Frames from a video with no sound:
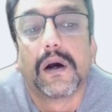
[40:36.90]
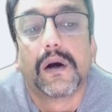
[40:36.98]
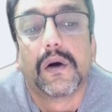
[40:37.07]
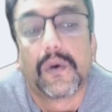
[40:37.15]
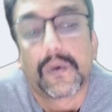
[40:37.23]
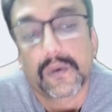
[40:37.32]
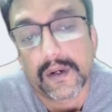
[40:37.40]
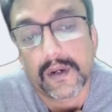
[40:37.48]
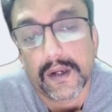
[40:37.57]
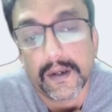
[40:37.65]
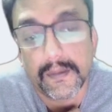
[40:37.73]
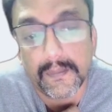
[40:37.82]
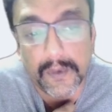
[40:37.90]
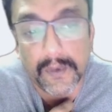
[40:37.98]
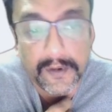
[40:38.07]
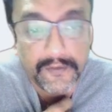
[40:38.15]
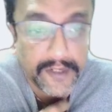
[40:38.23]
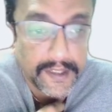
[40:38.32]
Okay, Boba
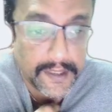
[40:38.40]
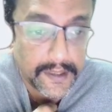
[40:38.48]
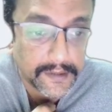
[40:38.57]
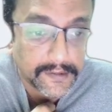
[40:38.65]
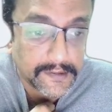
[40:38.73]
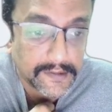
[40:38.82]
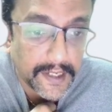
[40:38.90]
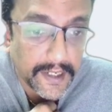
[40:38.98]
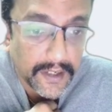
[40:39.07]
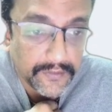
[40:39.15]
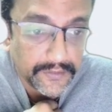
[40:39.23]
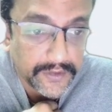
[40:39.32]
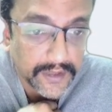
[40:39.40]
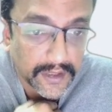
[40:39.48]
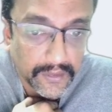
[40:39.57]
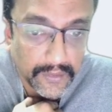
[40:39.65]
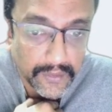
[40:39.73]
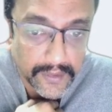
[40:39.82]
Fett, Scion of
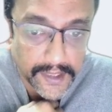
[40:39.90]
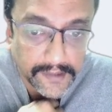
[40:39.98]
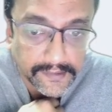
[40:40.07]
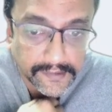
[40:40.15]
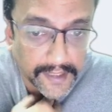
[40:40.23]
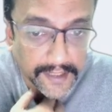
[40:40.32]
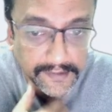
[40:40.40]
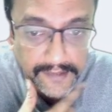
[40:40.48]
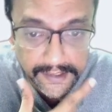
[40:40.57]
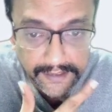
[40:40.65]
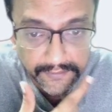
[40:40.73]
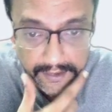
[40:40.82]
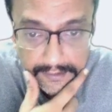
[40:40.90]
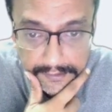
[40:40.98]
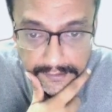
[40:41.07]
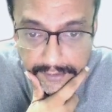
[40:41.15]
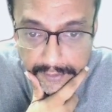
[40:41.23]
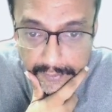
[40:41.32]
Django, gets Asajj Ventress
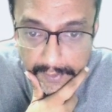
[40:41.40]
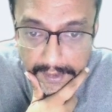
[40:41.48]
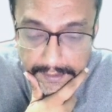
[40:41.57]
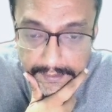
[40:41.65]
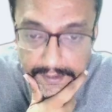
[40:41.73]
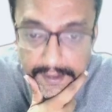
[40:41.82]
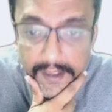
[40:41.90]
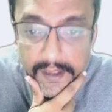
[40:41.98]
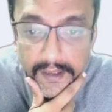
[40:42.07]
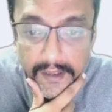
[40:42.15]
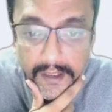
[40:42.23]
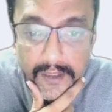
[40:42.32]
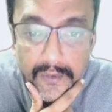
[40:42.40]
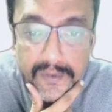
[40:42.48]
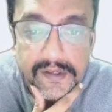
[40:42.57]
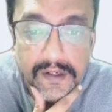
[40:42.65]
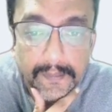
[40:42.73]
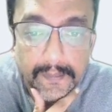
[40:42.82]
squad.
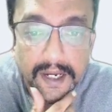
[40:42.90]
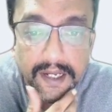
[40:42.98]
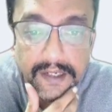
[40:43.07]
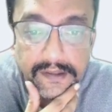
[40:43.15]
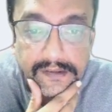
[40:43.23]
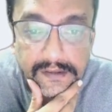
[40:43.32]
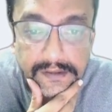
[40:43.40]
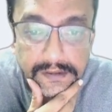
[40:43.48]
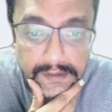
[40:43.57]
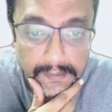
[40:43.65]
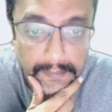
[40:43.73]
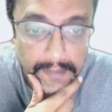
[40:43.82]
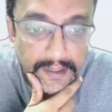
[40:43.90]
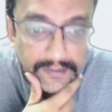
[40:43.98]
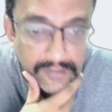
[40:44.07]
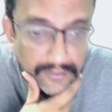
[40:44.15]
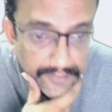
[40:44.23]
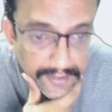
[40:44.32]
Inquisitor Barriss
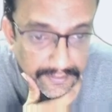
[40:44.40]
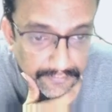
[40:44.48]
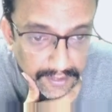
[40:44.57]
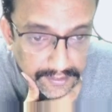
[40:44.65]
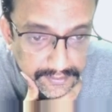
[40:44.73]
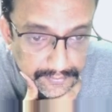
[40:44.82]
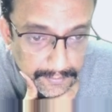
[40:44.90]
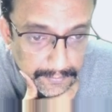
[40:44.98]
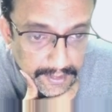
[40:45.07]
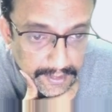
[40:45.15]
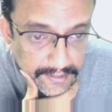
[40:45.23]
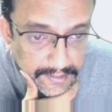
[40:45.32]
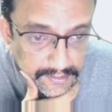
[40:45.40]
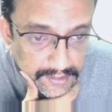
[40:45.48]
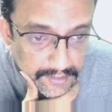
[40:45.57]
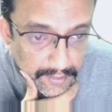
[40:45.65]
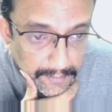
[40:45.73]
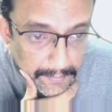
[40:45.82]
Sophie falls from grace. She will
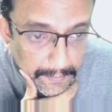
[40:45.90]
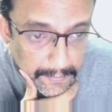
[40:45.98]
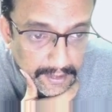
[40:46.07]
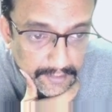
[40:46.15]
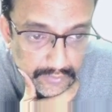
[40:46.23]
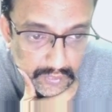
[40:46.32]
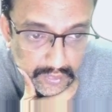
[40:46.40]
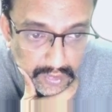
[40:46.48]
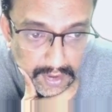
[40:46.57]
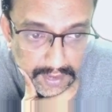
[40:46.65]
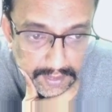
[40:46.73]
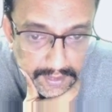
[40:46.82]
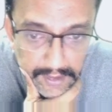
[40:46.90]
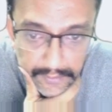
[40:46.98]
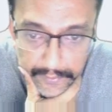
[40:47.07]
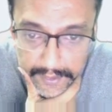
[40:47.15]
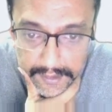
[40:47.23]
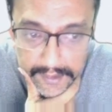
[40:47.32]
be part of strong
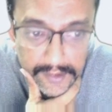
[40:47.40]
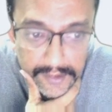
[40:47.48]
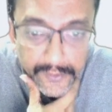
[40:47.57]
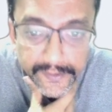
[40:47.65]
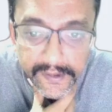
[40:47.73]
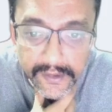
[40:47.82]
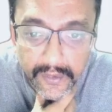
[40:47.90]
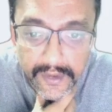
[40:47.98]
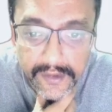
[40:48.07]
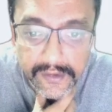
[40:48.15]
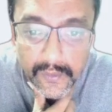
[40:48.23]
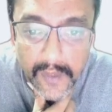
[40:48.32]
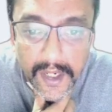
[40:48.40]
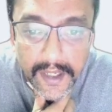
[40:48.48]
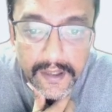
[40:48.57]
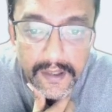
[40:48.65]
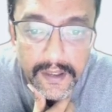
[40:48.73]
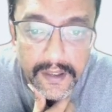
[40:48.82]
Inquisitorious squad
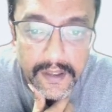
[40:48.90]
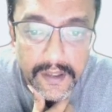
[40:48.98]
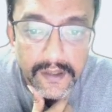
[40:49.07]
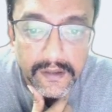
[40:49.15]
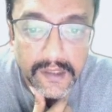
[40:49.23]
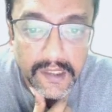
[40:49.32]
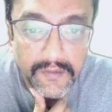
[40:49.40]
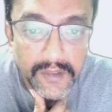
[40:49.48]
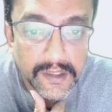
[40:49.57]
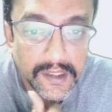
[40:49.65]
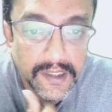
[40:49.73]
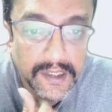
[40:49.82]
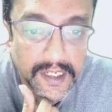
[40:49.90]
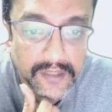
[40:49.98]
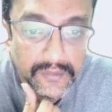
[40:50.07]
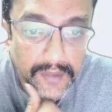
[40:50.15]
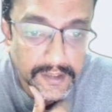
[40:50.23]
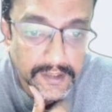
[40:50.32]
3v3, as well
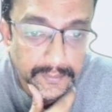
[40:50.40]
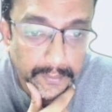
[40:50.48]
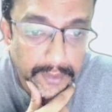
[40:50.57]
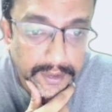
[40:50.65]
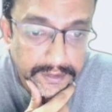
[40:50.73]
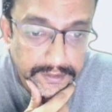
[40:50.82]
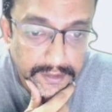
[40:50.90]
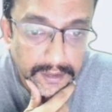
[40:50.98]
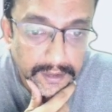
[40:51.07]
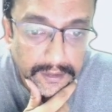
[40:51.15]
as potential